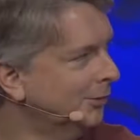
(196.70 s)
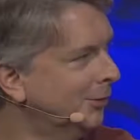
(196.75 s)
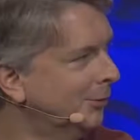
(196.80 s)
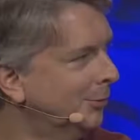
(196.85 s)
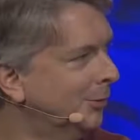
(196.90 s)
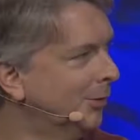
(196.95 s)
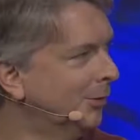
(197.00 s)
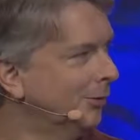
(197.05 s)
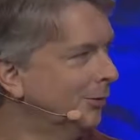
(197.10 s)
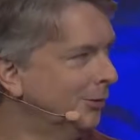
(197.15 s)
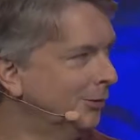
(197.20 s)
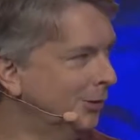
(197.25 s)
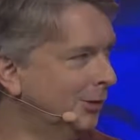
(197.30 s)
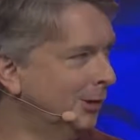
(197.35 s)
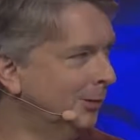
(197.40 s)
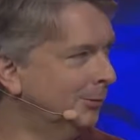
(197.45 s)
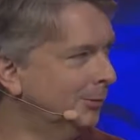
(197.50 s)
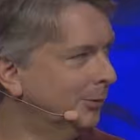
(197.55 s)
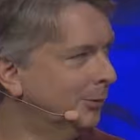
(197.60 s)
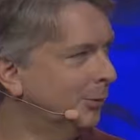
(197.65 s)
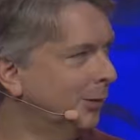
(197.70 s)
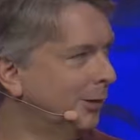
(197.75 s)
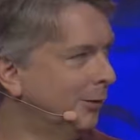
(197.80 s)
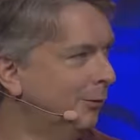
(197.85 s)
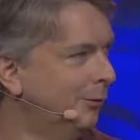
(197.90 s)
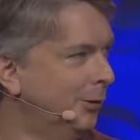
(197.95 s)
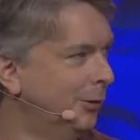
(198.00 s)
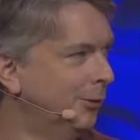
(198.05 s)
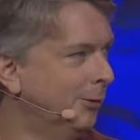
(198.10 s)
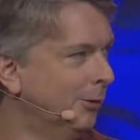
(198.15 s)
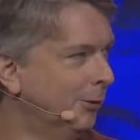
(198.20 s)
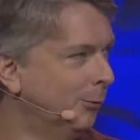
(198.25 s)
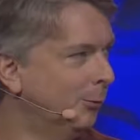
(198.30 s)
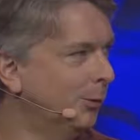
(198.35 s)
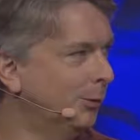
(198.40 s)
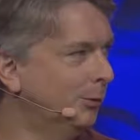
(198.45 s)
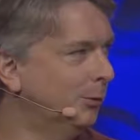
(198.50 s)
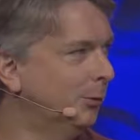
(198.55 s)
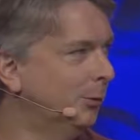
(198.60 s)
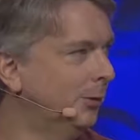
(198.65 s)
amongst the team to try to figure out
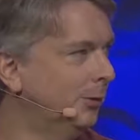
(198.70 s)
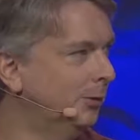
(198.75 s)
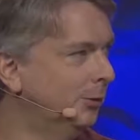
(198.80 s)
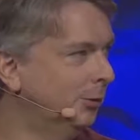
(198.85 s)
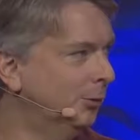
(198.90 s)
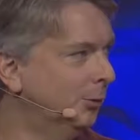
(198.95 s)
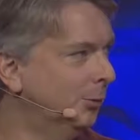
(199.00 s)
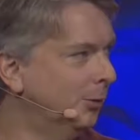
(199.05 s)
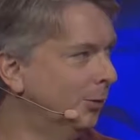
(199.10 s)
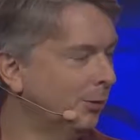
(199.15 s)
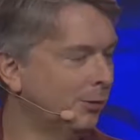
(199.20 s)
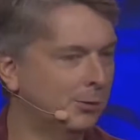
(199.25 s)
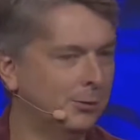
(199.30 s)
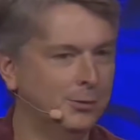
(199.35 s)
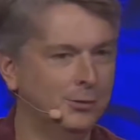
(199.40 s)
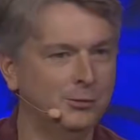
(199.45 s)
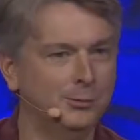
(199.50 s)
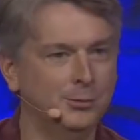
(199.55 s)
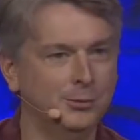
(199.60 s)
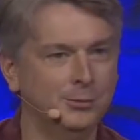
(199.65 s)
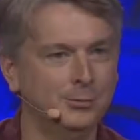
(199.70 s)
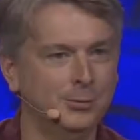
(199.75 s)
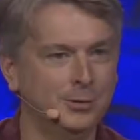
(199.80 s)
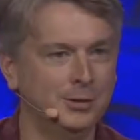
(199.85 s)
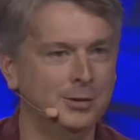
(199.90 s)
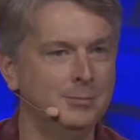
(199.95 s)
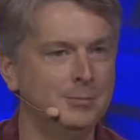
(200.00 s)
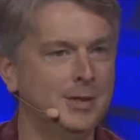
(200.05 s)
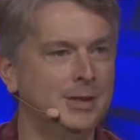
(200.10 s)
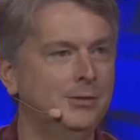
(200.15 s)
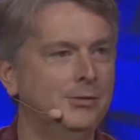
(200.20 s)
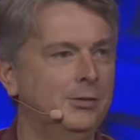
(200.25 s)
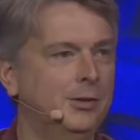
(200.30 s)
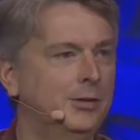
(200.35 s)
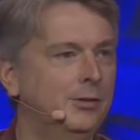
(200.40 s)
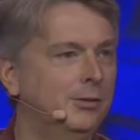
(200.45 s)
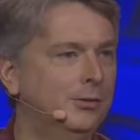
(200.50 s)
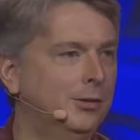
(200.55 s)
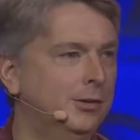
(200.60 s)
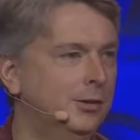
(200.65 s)
what do we do with Charisma. But it made
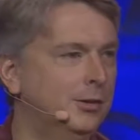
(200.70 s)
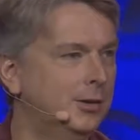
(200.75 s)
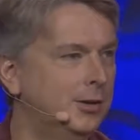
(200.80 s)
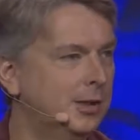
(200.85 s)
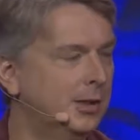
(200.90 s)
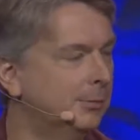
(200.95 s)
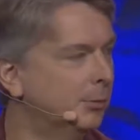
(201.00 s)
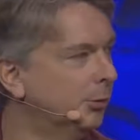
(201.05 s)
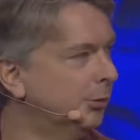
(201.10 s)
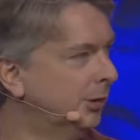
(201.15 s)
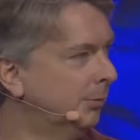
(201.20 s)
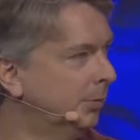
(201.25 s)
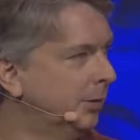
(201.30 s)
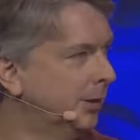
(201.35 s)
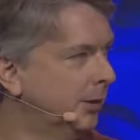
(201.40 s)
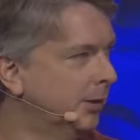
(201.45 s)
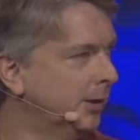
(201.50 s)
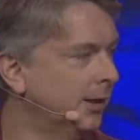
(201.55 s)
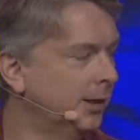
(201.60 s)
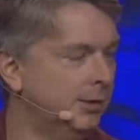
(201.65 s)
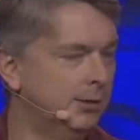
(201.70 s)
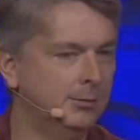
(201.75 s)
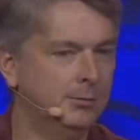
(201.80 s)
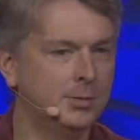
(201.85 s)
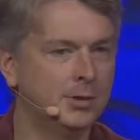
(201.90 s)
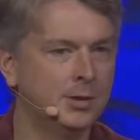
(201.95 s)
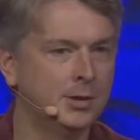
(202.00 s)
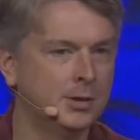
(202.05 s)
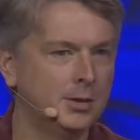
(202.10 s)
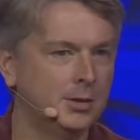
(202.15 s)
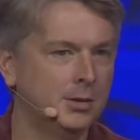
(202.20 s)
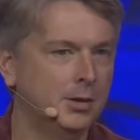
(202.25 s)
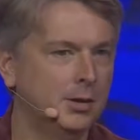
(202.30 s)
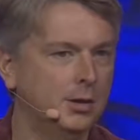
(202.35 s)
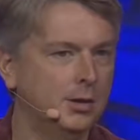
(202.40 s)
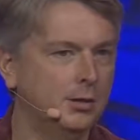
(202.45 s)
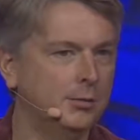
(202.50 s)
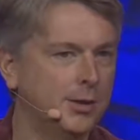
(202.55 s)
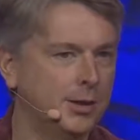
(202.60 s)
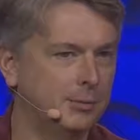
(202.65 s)
sense in a multiplayer game
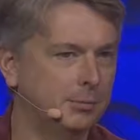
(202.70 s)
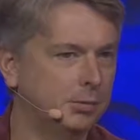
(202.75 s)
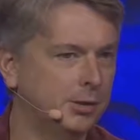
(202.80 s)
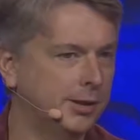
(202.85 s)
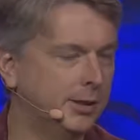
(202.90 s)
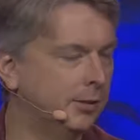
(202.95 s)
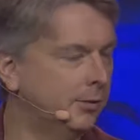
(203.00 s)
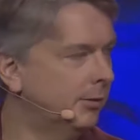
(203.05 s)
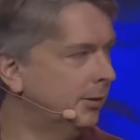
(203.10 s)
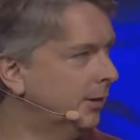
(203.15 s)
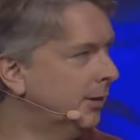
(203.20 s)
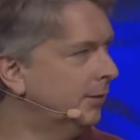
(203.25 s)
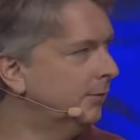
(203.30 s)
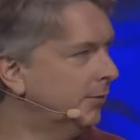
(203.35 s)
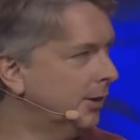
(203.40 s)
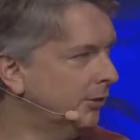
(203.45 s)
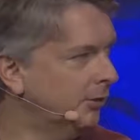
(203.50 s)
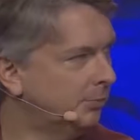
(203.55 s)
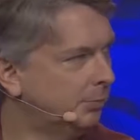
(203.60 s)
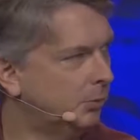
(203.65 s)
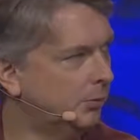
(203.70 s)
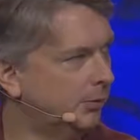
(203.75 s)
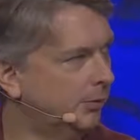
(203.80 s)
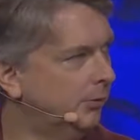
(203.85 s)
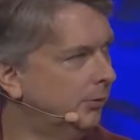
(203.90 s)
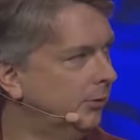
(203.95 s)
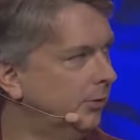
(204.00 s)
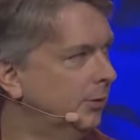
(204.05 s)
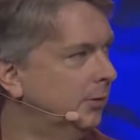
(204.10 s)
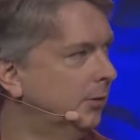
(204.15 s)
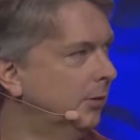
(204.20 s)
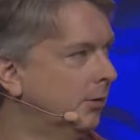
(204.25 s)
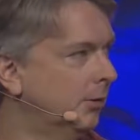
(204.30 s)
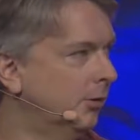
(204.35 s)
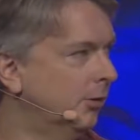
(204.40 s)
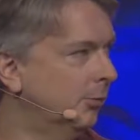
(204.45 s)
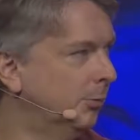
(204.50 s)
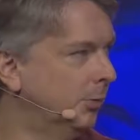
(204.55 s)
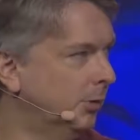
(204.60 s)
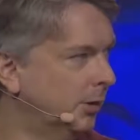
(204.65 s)
that a player that invests points in
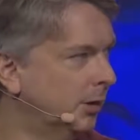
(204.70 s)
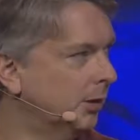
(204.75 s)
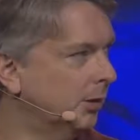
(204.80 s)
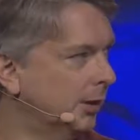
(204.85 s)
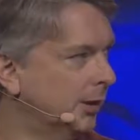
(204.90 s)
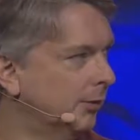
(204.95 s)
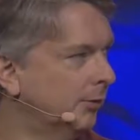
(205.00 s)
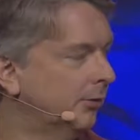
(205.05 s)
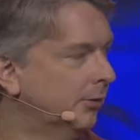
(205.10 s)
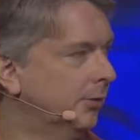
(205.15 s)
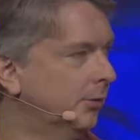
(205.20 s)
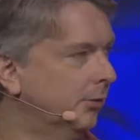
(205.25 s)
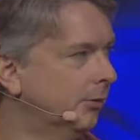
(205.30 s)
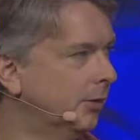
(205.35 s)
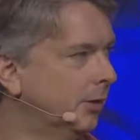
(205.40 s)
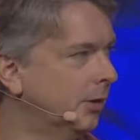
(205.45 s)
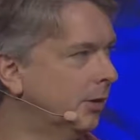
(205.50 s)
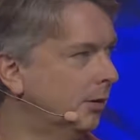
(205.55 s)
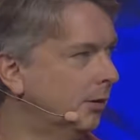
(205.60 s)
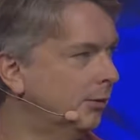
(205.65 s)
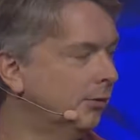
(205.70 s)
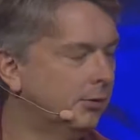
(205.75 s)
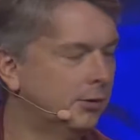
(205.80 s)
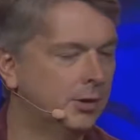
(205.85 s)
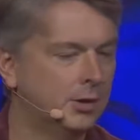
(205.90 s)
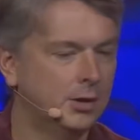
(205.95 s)
Charisma and collects those cards,